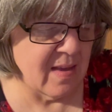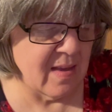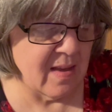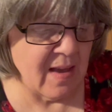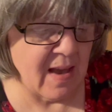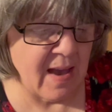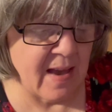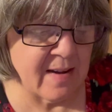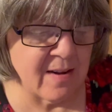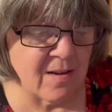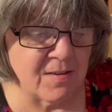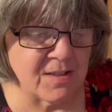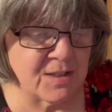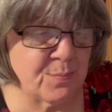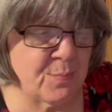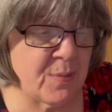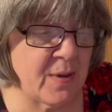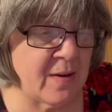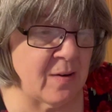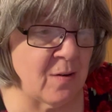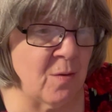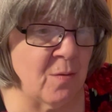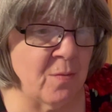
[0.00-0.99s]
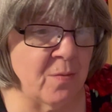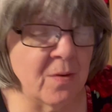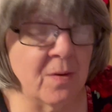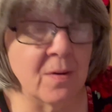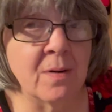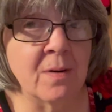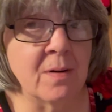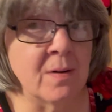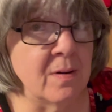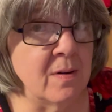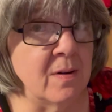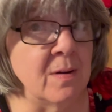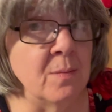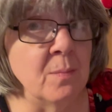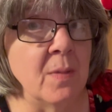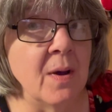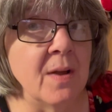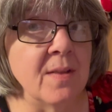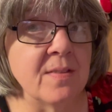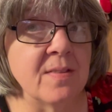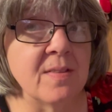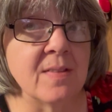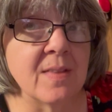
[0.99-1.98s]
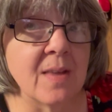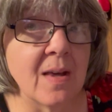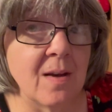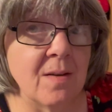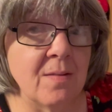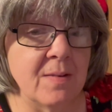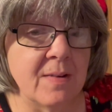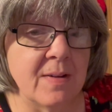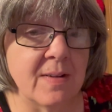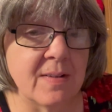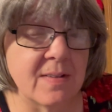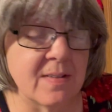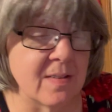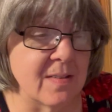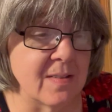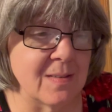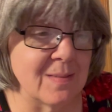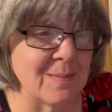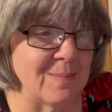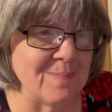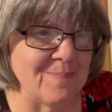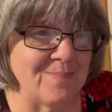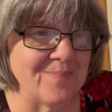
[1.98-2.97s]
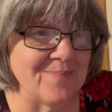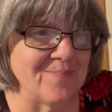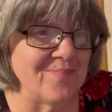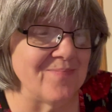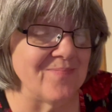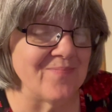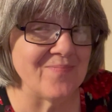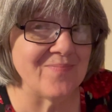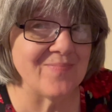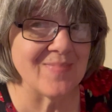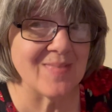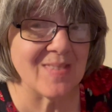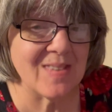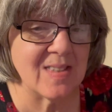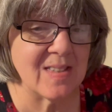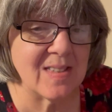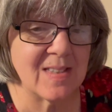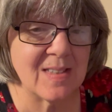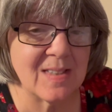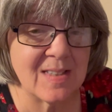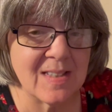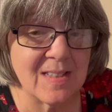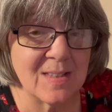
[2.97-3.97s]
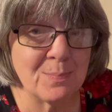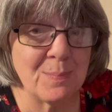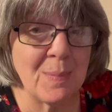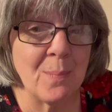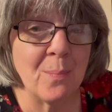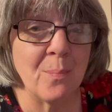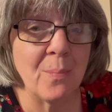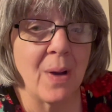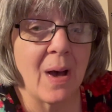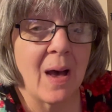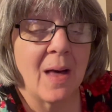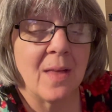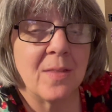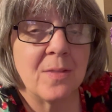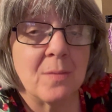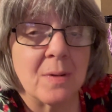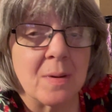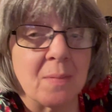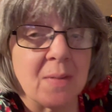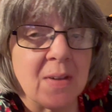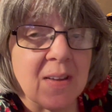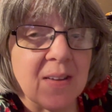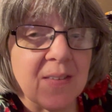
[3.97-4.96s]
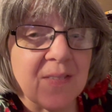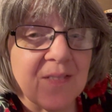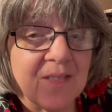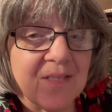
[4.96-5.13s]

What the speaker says: I know it's been over a month now and it's just been bothering me.